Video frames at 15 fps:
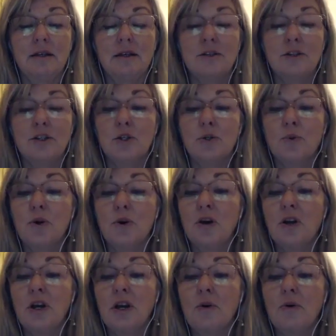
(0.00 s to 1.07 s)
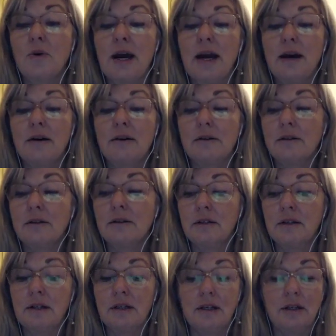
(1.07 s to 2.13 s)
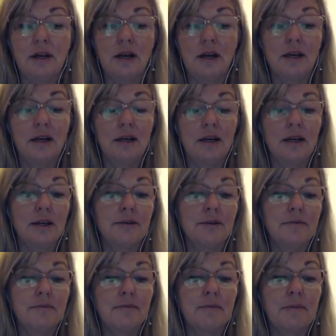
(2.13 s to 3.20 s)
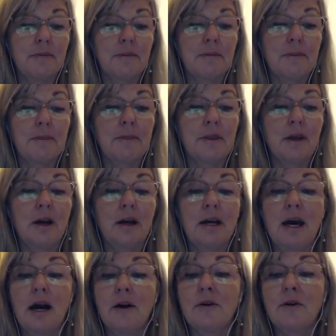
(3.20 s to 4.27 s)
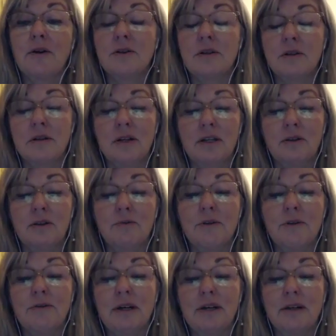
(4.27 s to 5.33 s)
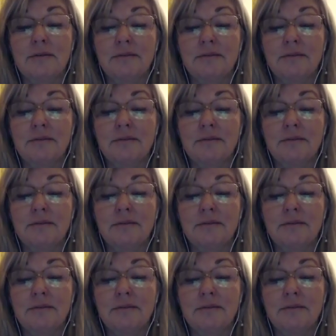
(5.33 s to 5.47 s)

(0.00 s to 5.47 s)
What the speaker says: swirling around like a current in the river,